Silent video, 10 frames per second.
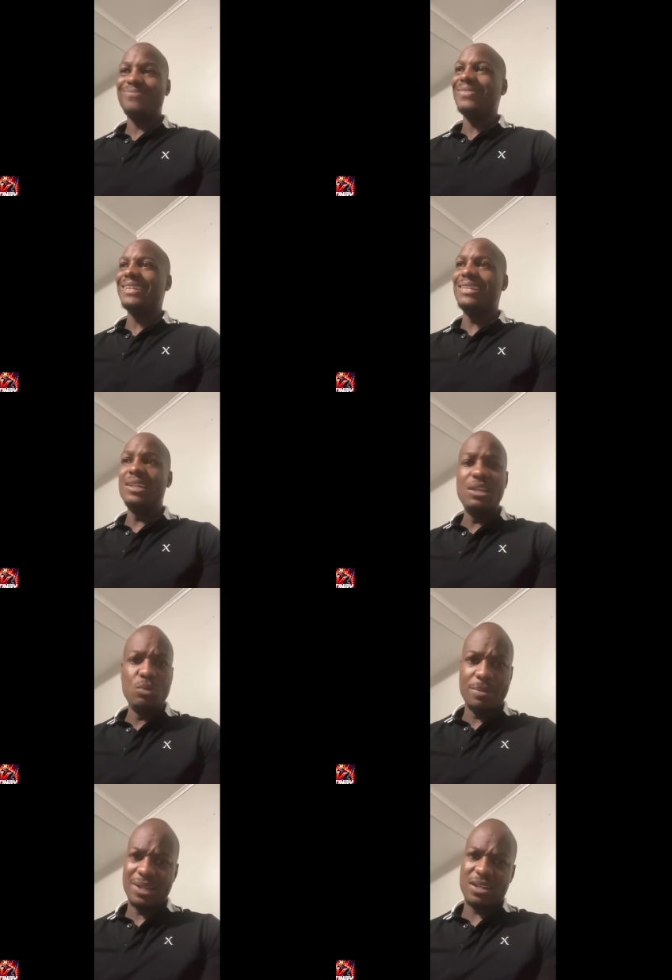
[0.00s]
Give these women
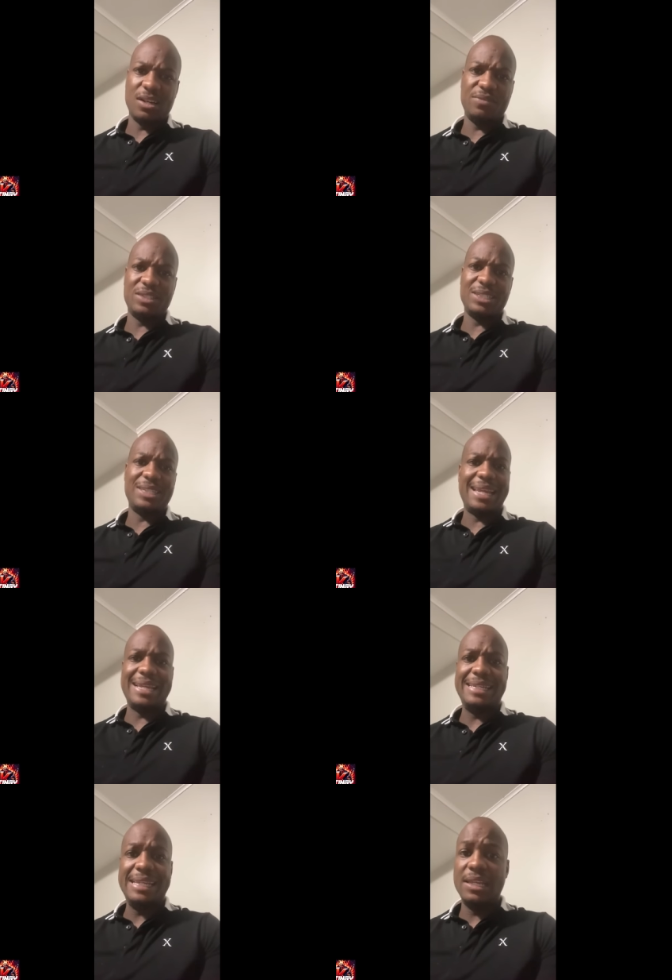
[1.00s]
the confidence that they
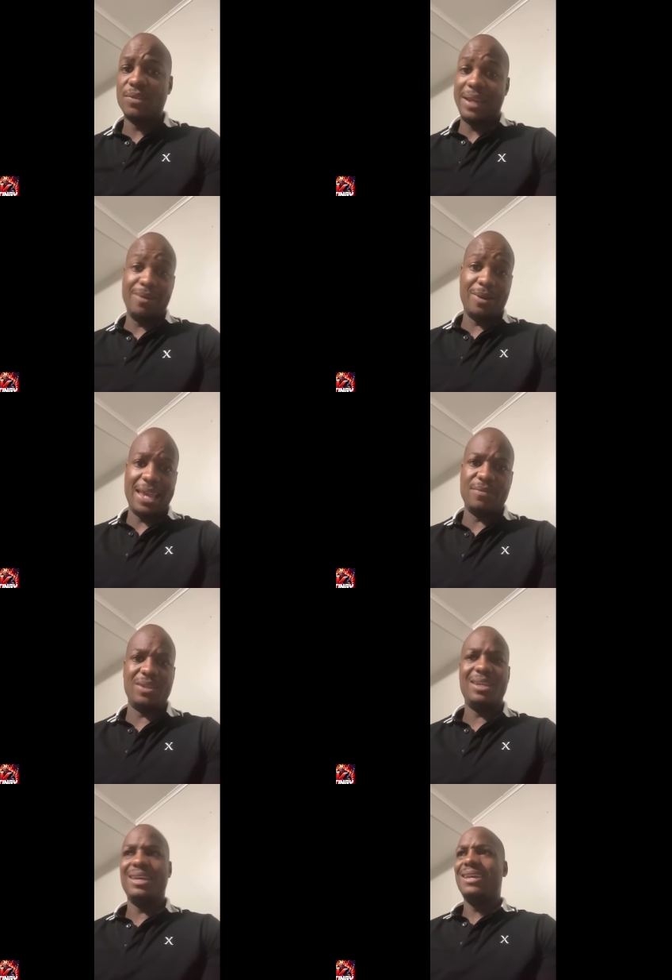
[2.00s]
need if they don't have it.
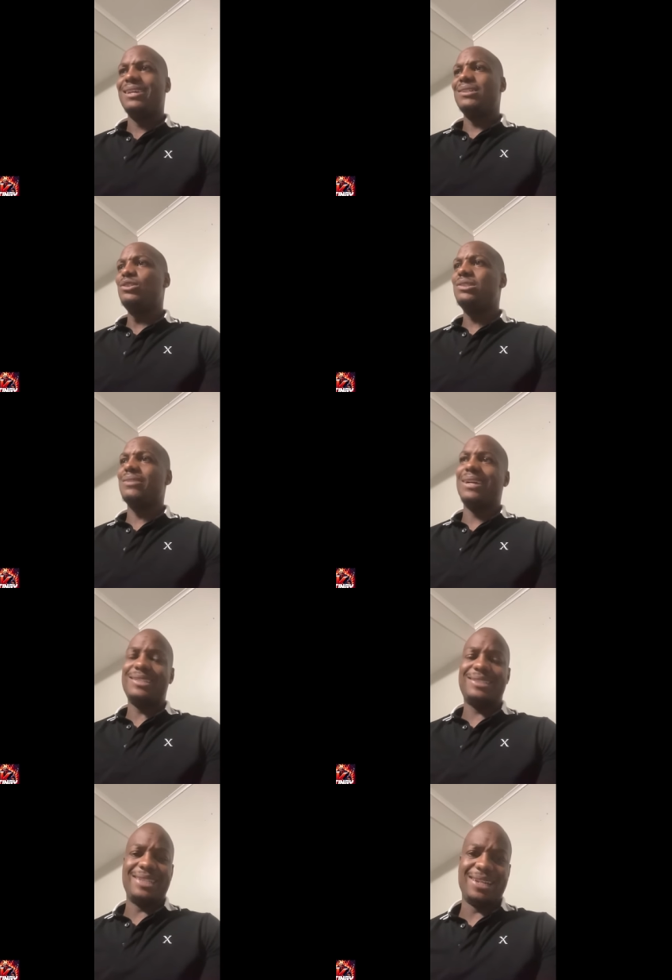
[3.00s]
You seem right
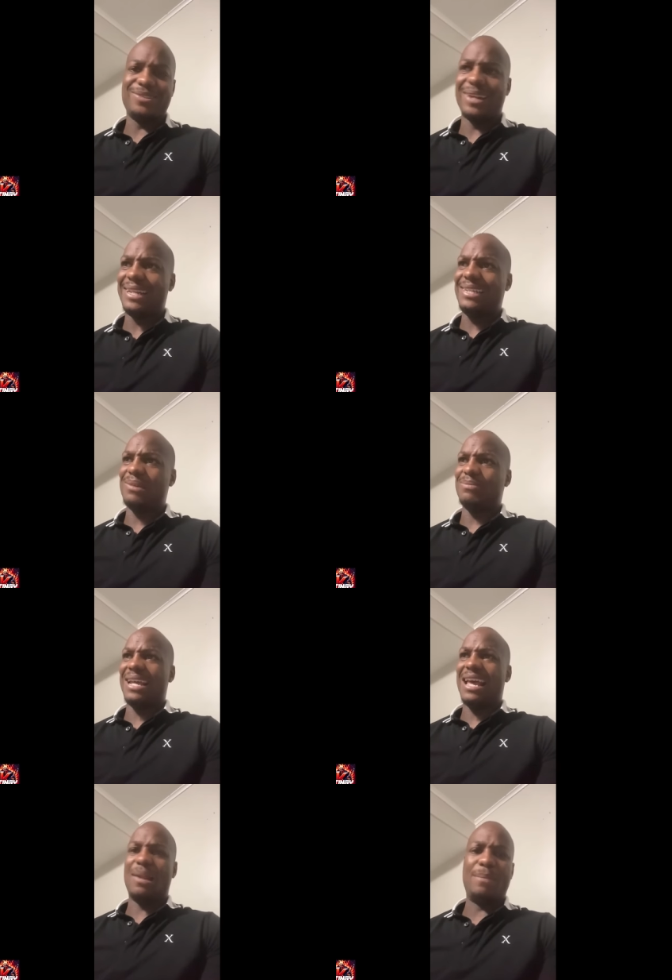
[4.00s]
instead of trying to kick them
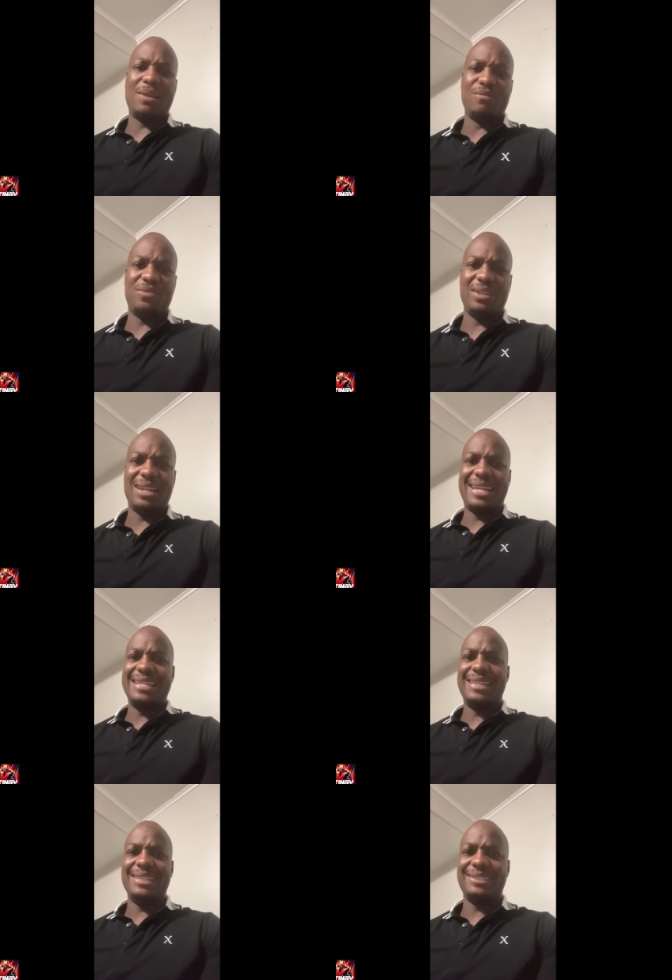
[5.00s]
down and make them feel like they
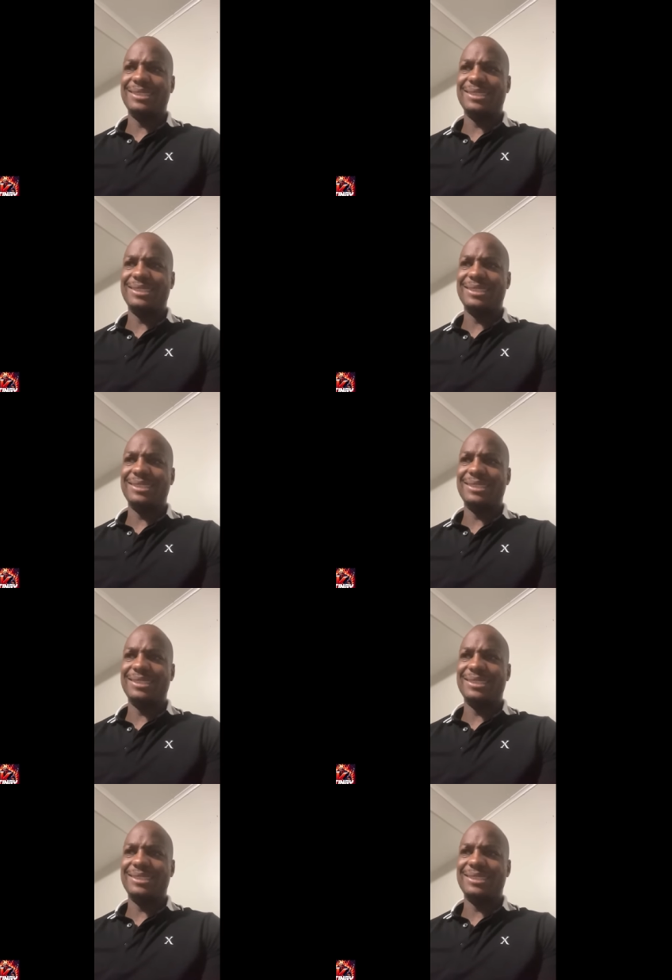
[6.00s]
less.